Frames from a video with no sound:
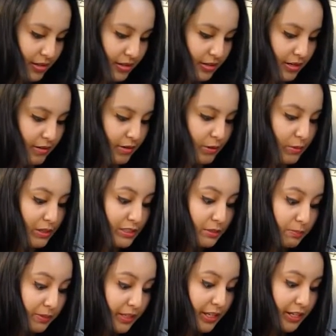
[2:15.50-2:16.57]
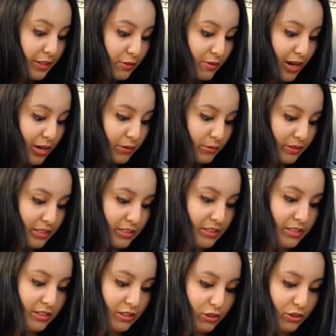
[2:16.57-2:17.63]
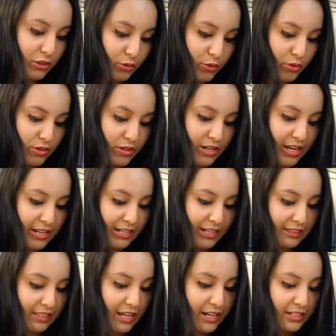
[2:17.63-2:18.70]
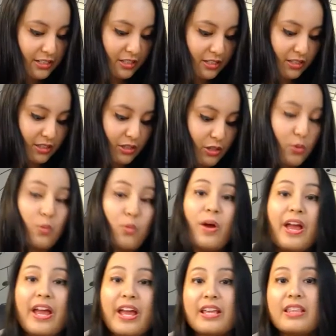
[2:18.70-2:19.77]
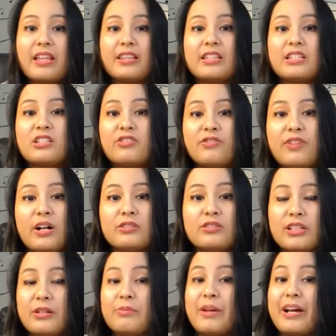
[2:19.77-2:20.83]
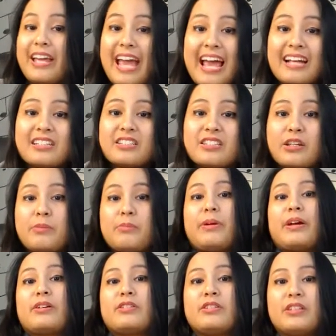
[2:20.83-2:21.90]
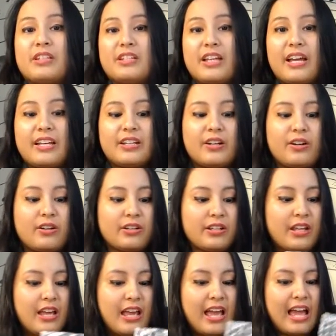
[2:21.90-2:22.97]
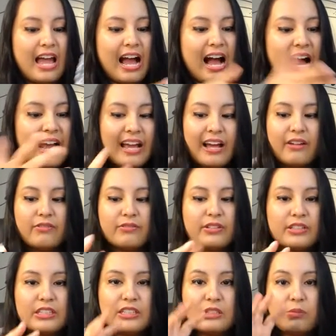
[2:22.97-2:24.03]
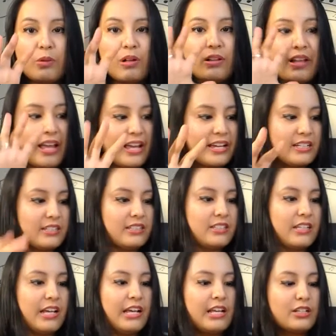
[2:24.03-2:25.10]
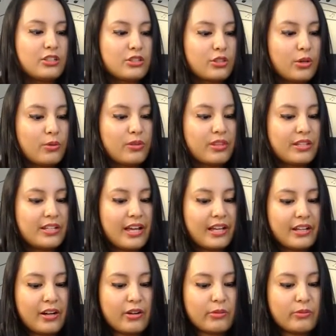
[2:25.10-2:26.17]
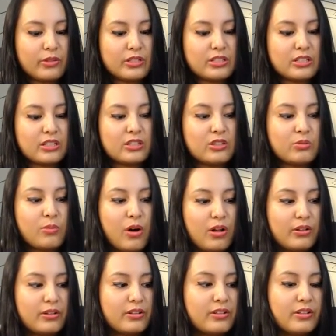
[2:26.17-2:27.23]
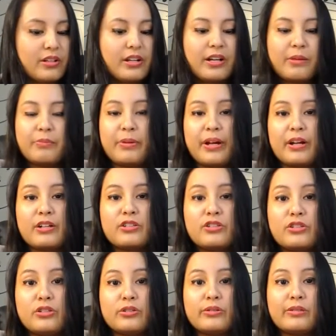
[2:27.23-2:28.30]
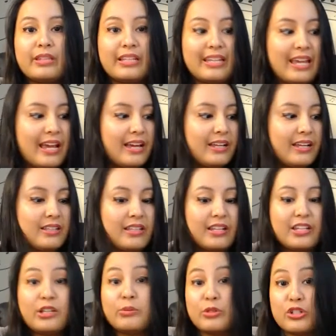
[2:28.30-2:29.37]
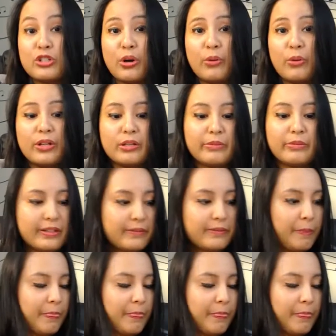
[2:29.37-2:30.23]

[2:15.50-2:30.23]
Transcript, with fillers: Now I was playing around with this in the store and I liked the way that this felt in my hands compared to the Nikon. I have really small hands, so the Nikon was smaller compared to the Canon that he was showing me.